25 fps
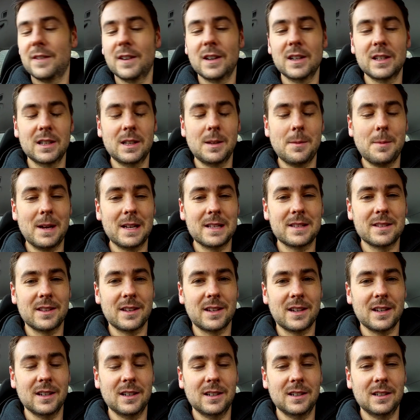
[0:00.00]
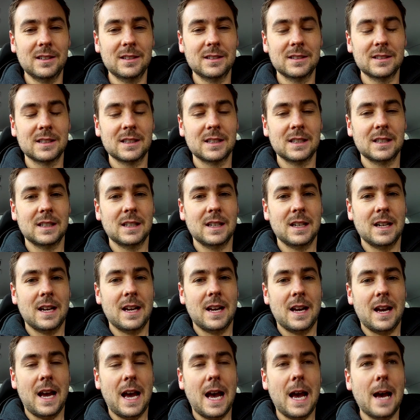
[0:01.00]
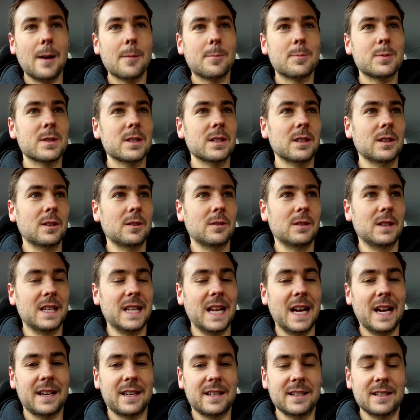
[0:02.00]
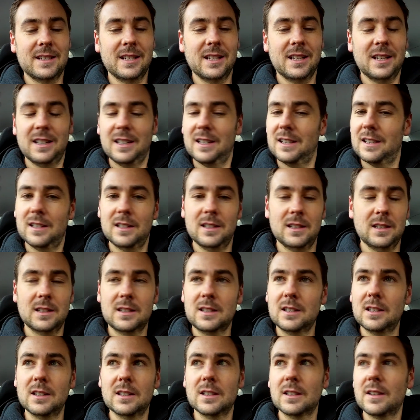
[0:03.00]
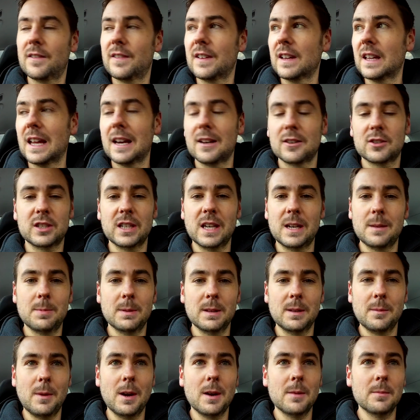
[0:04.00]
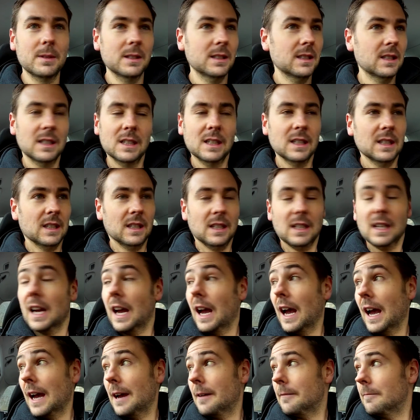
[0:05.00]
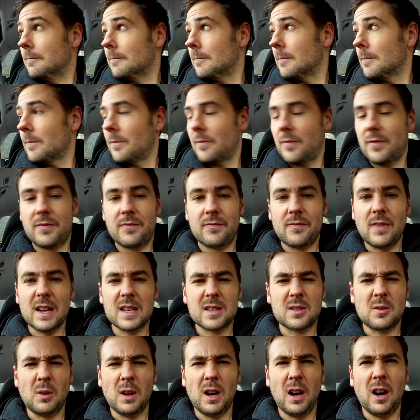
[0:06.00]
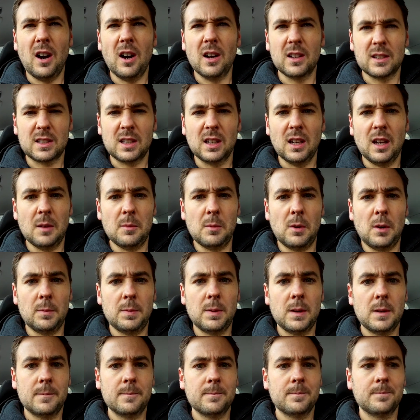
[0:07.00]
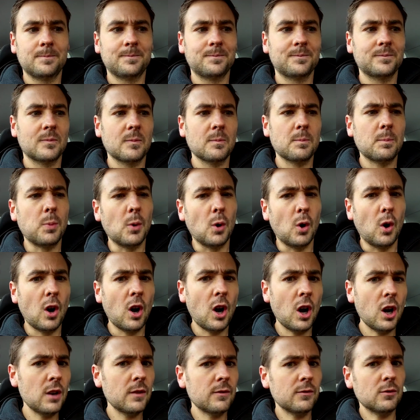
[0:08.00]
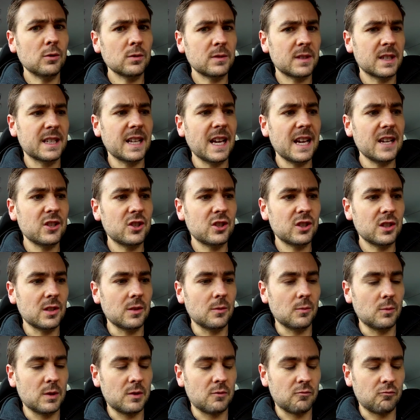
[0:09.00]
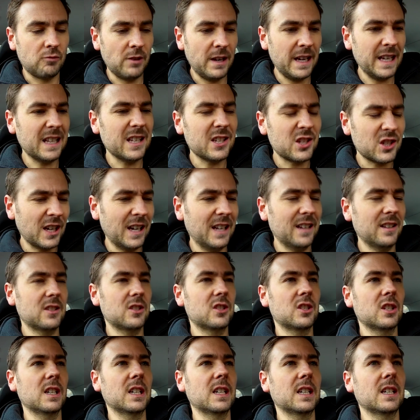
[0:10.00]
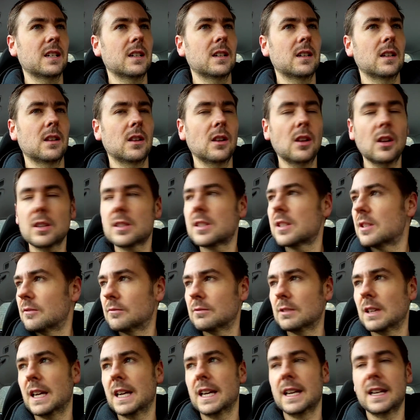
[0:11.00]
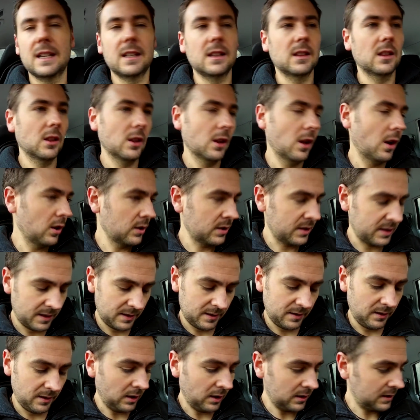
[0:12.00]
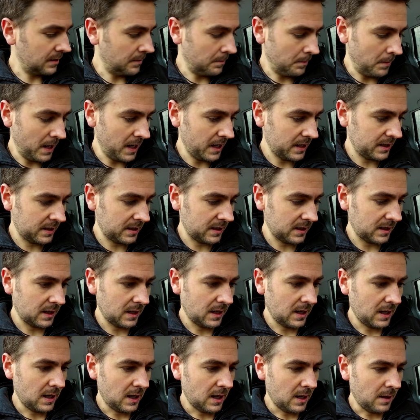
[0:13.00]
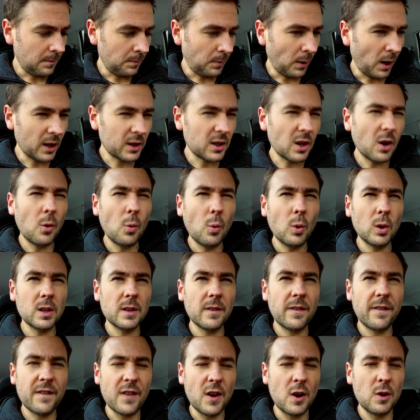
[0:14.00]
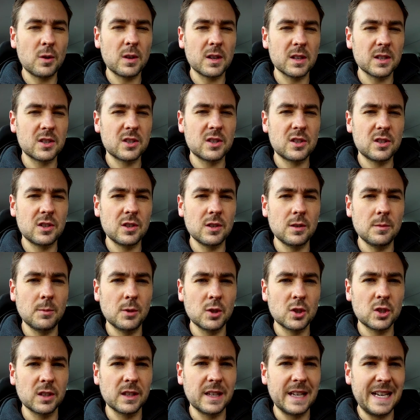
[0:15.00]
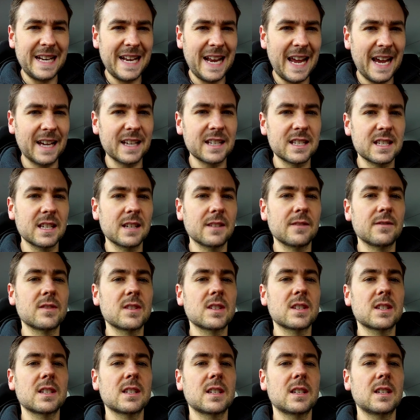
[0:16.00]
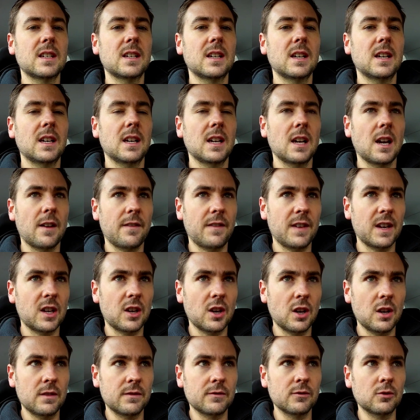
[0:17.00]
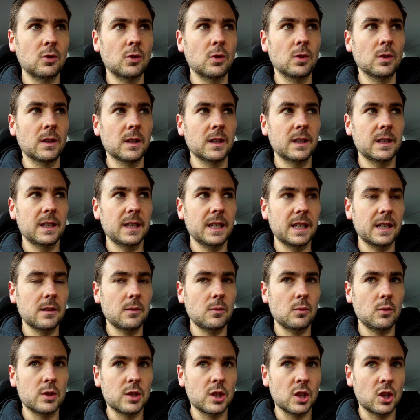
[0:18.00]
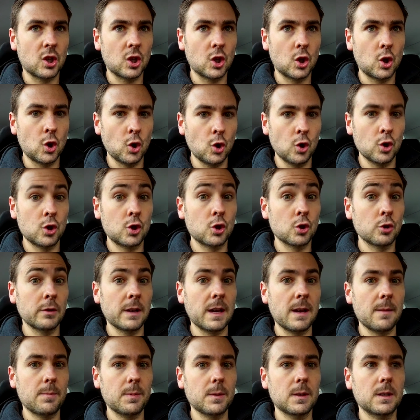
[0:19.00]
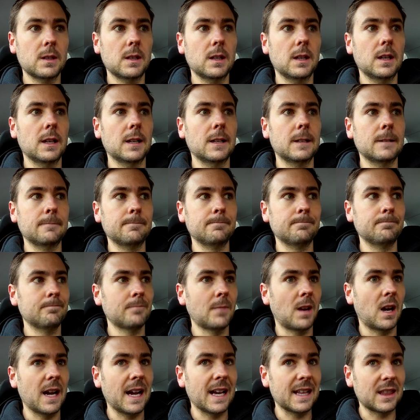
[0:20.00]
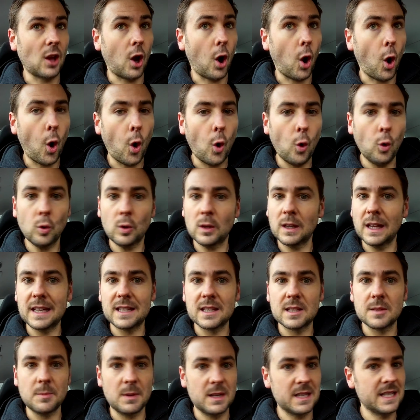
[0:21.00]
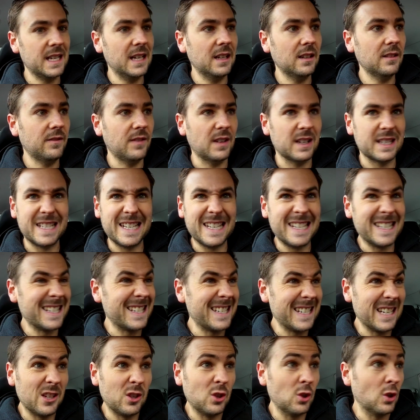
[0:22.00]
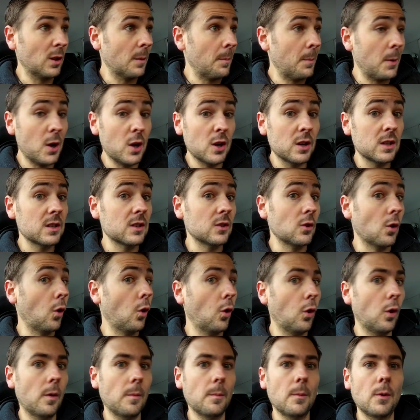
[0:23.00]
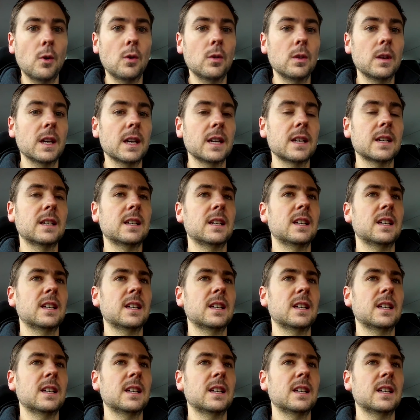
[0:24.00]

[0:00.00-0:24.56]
Finally back to the car. Absolutely knackered. God, I feel out of shape at the moment. That's quite a hard climb up. But overall today's shoot was really challenging. Lots of rain, lots of mist. But I don't want to focus too much on the negatives. I think overall it was a good trip. I had the whole glen to myself. I didn't see another person all morning.